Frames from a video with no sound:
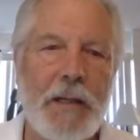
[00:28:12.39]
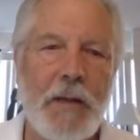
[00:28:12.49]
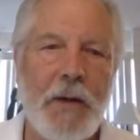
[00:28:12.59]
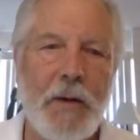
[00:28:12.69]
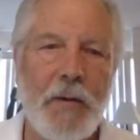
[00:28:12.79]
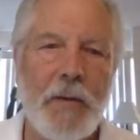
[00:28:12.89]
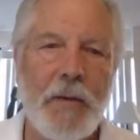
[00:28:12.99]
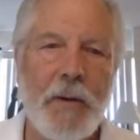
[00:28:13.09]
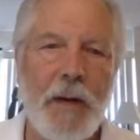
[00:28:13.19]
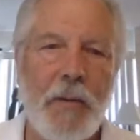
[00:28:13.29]
know
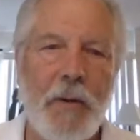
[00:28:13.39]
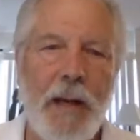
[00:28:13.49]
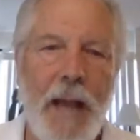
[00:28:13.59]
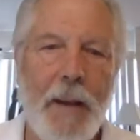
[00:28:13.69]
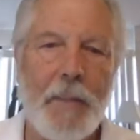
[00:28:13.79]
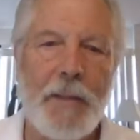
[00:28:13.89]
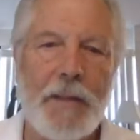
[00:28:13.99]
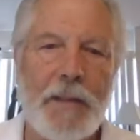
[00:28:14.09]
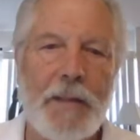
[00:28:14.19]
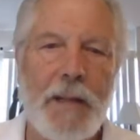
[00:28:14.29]
what
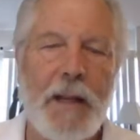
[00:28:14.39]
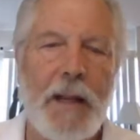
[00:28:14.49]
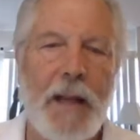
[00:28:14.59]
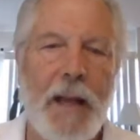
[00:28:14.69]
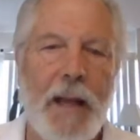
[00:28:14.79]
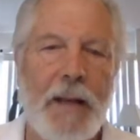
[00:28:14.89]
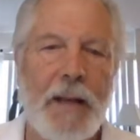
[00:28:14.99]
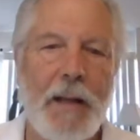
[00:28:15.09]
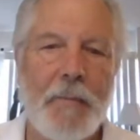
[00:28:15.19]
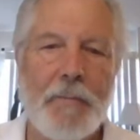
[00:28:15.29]
happens,
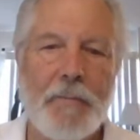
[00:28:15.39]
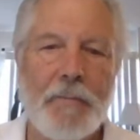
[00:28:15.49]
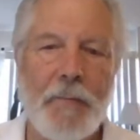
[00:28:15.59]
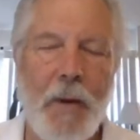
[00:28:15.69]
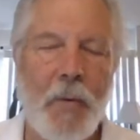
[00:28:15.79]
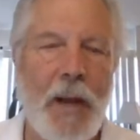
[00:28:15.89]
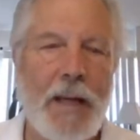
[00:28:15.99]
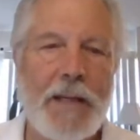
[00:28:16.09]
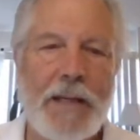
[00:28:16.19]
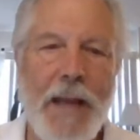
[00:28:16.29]
and
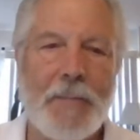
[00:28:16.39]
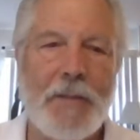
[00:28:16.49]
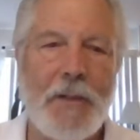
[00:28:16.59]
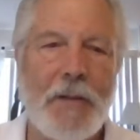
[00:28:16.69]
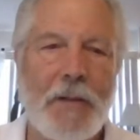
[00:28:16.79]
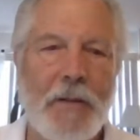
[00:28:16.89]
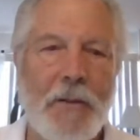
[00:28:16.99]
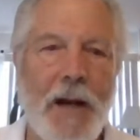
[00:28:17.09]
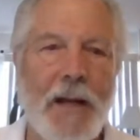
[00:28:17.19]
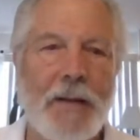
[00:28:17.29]
Wayne is absolutely right.